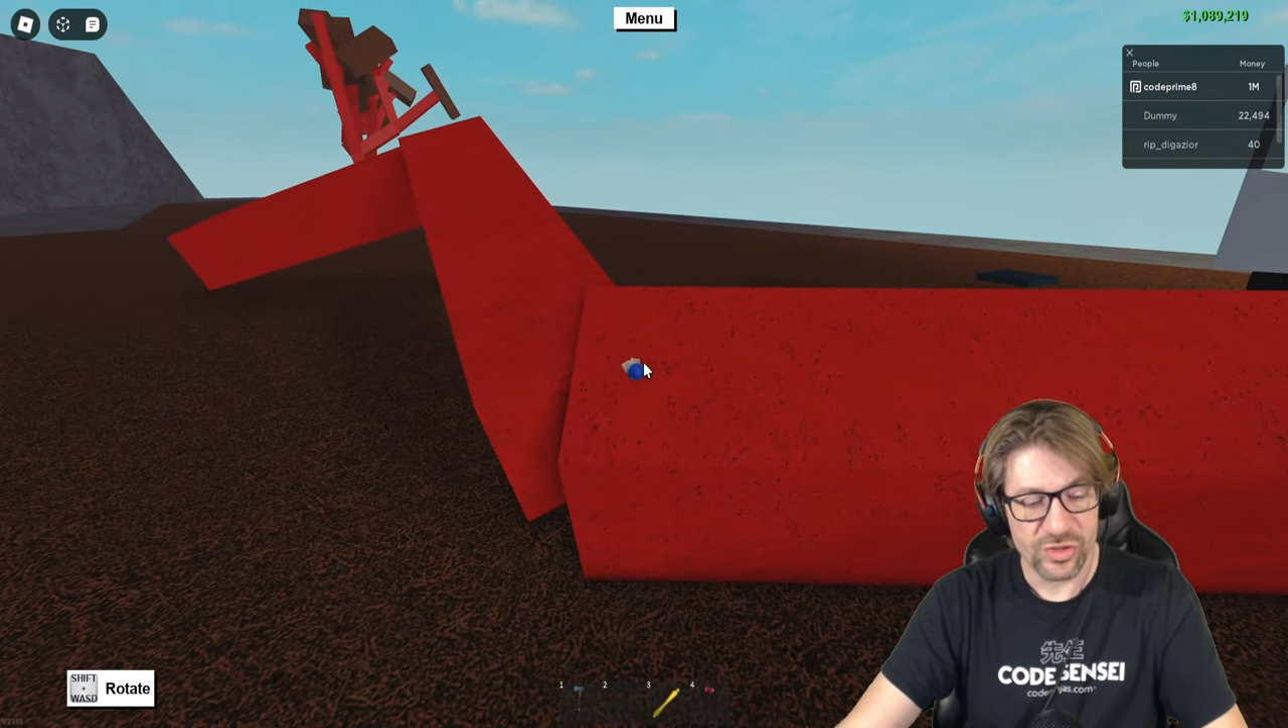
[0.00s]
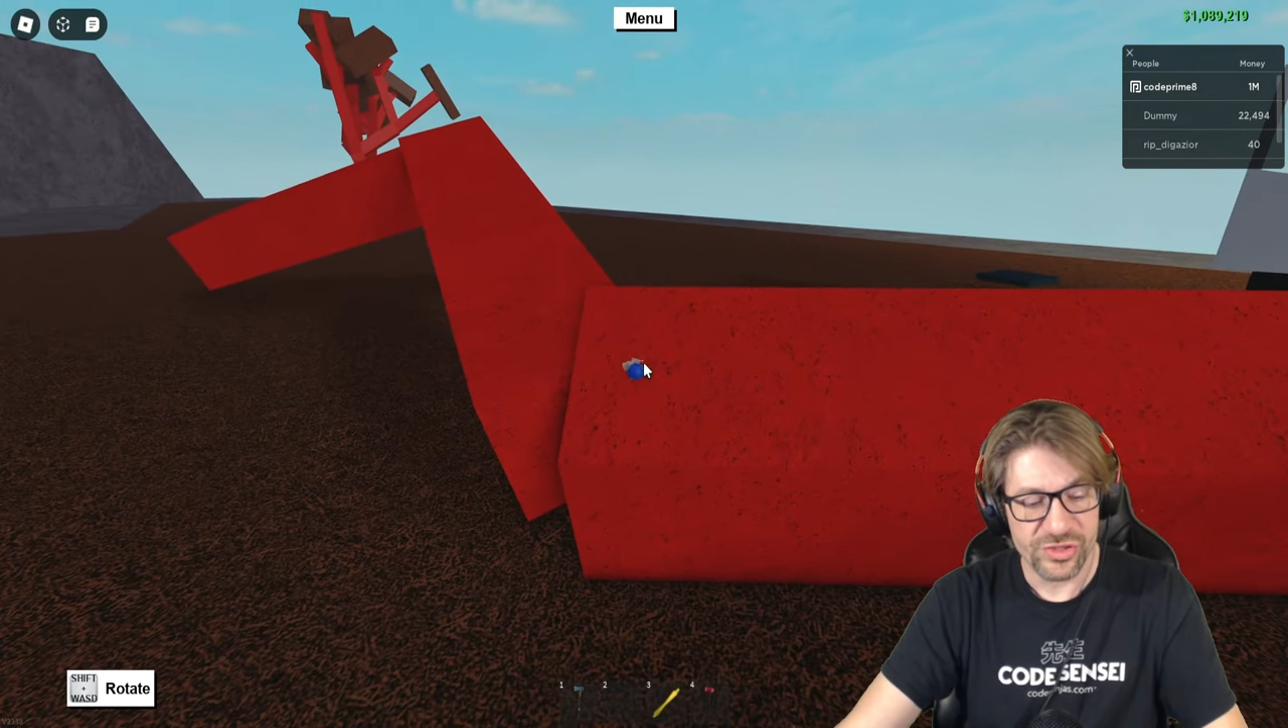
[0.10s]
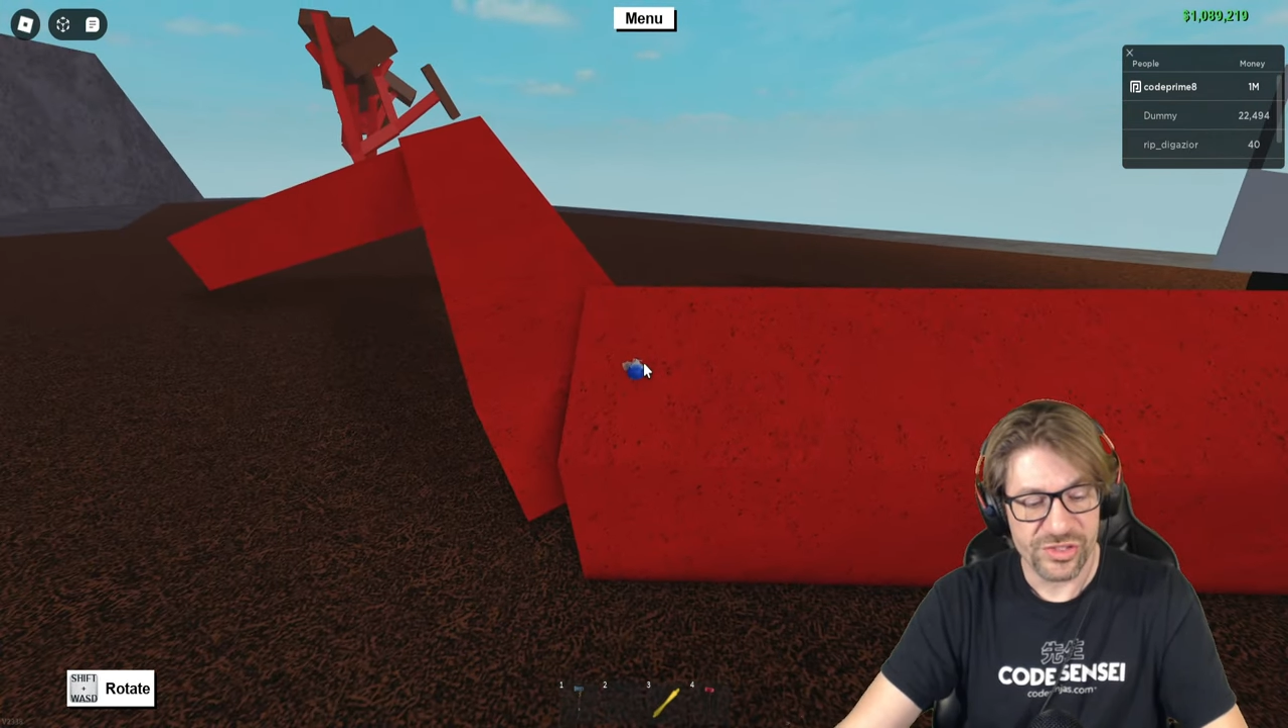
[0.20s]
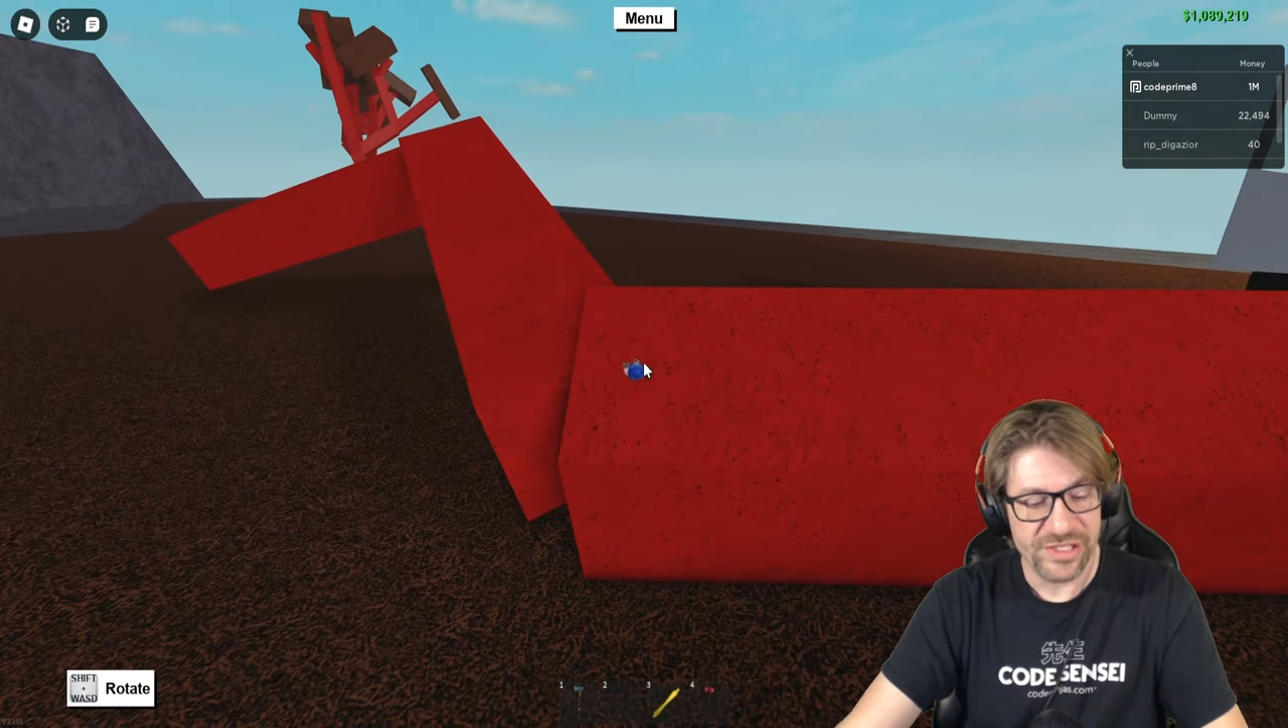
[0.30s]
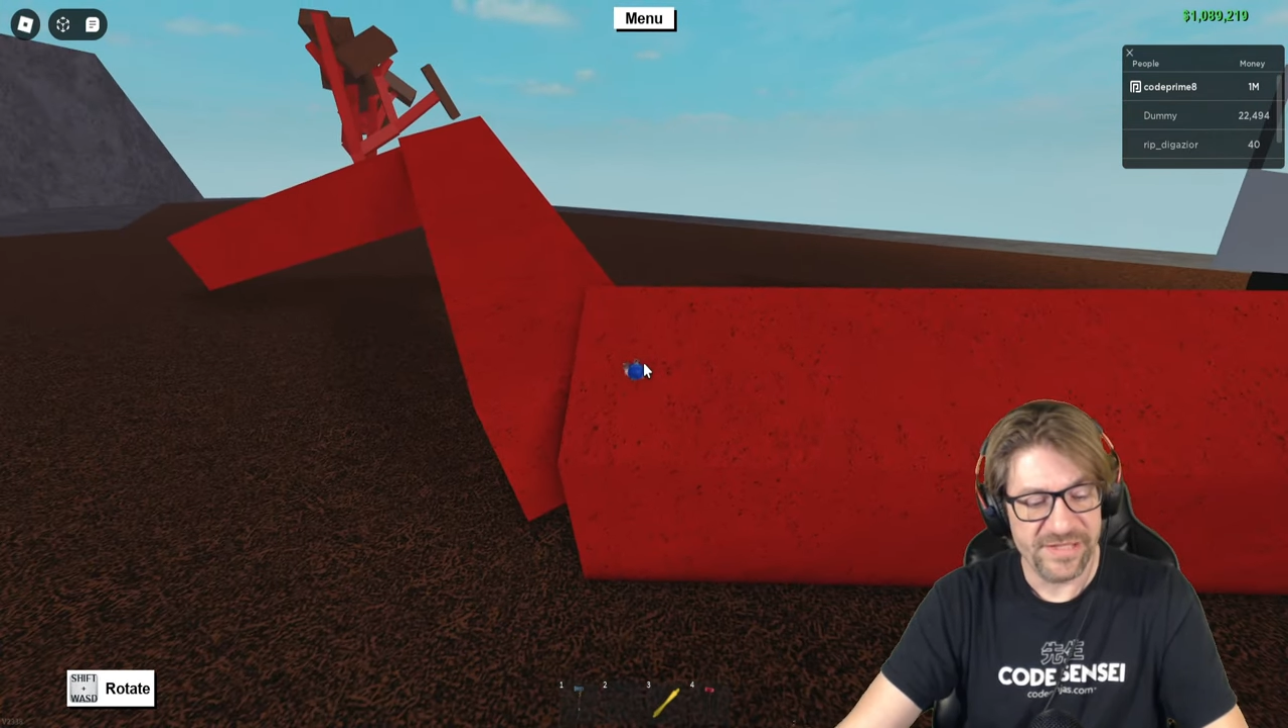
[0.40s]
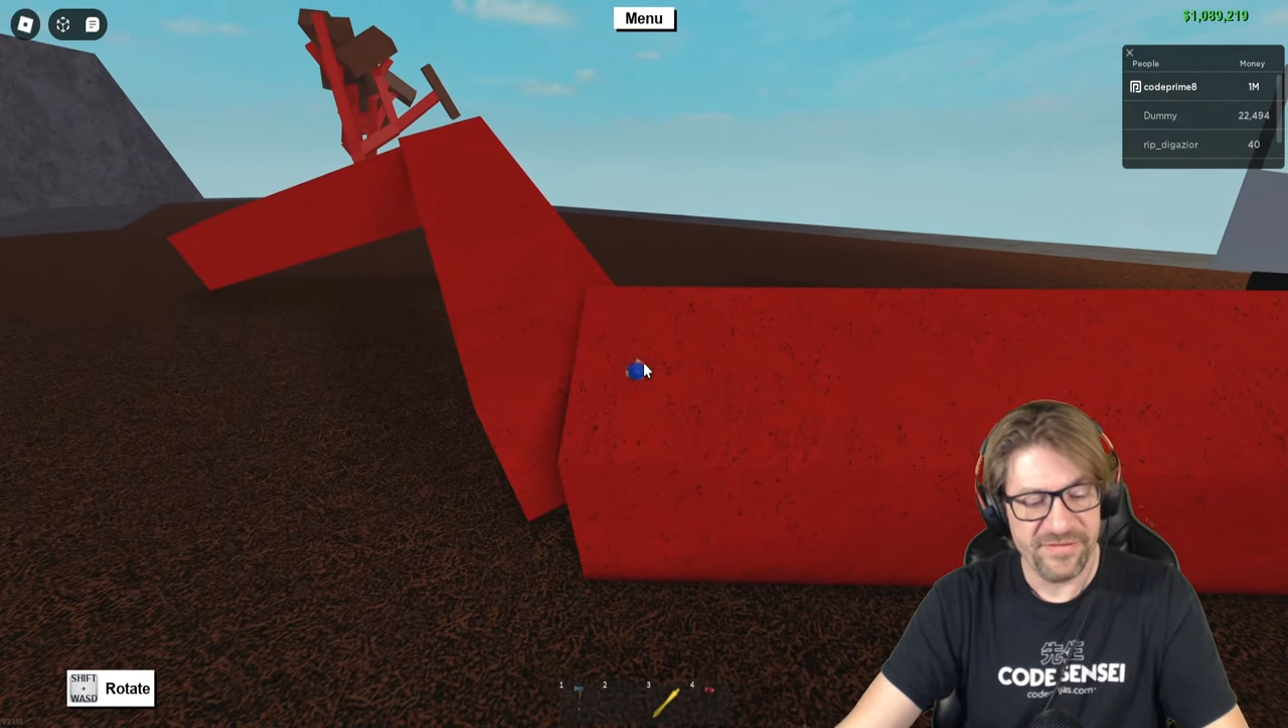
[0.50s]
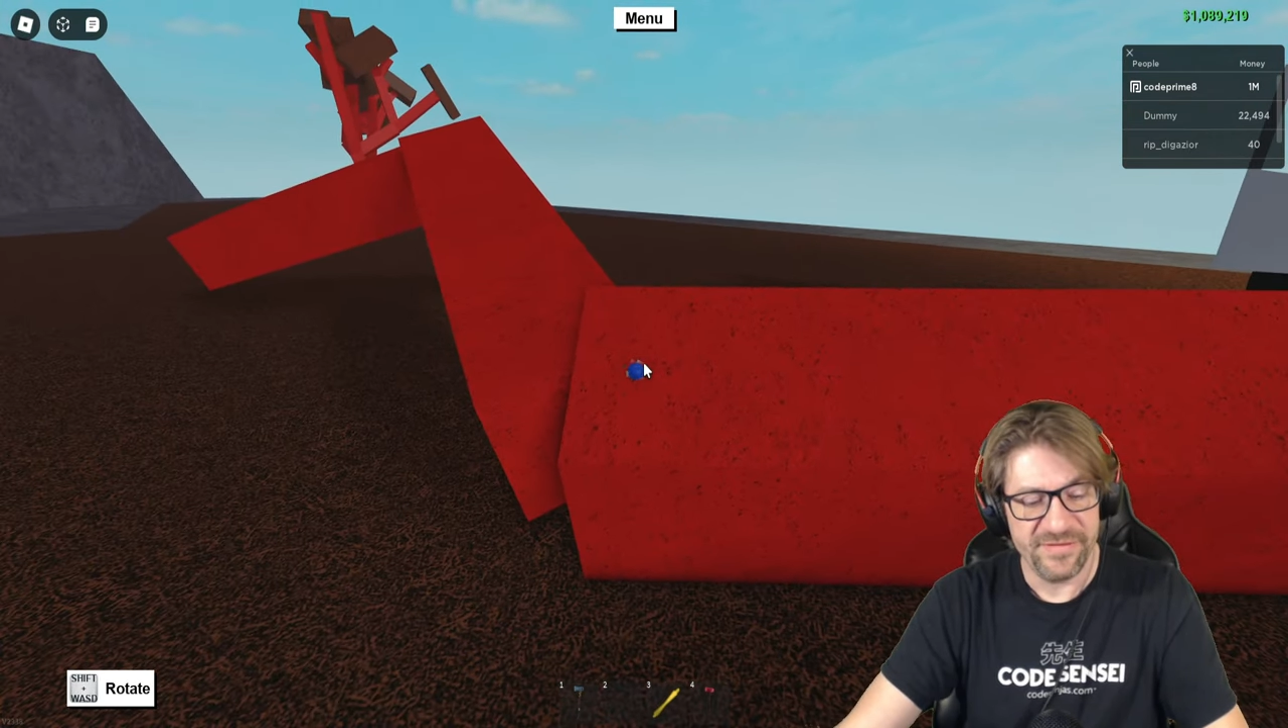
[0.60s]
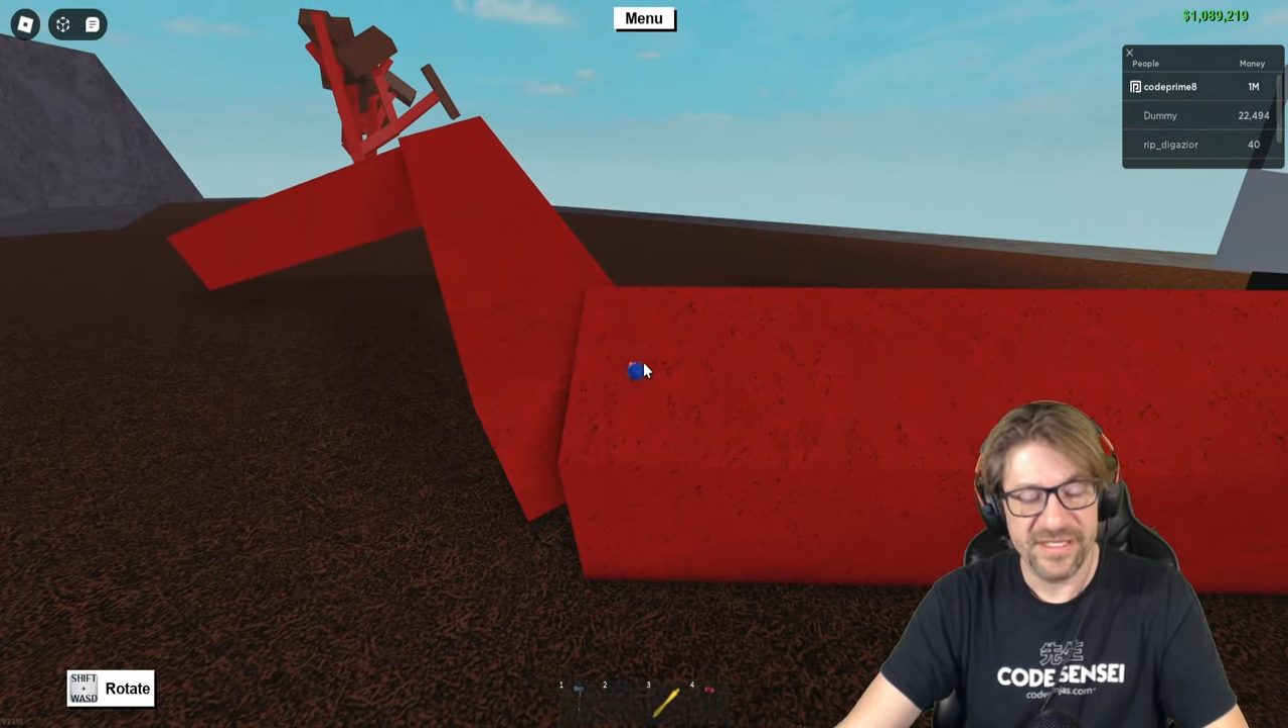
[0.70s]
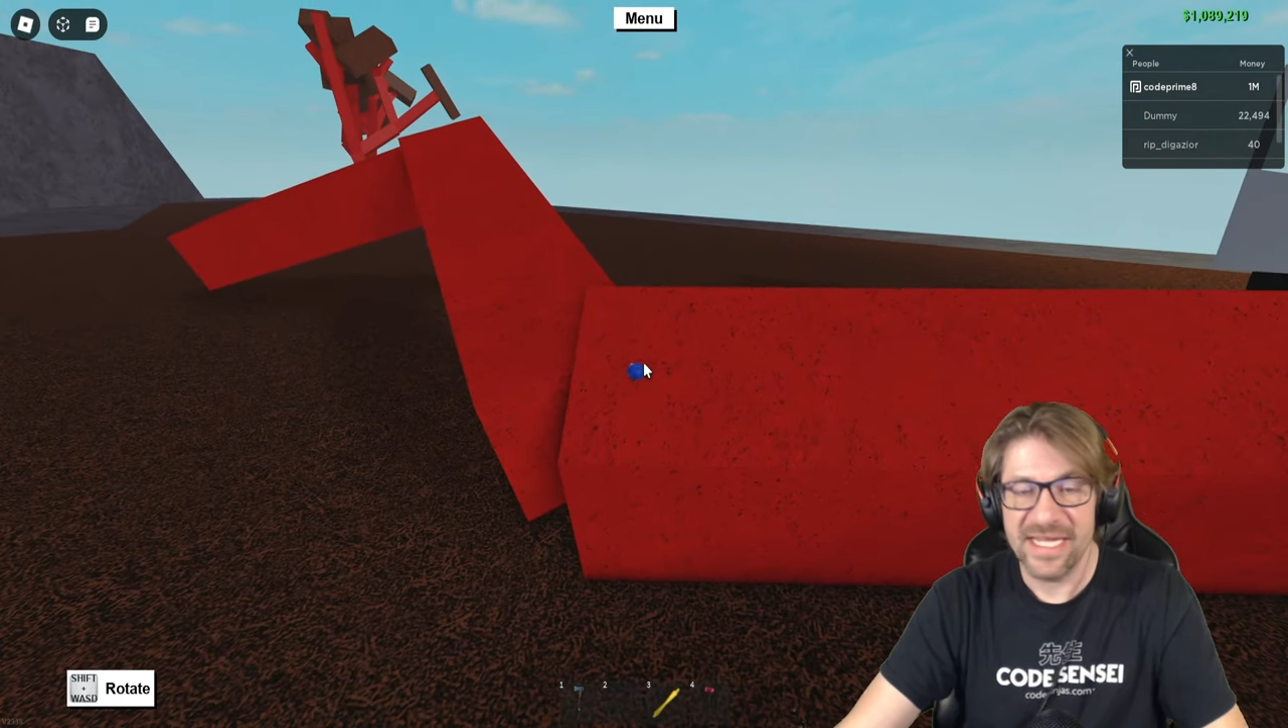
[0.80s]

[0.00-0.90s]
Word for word: shift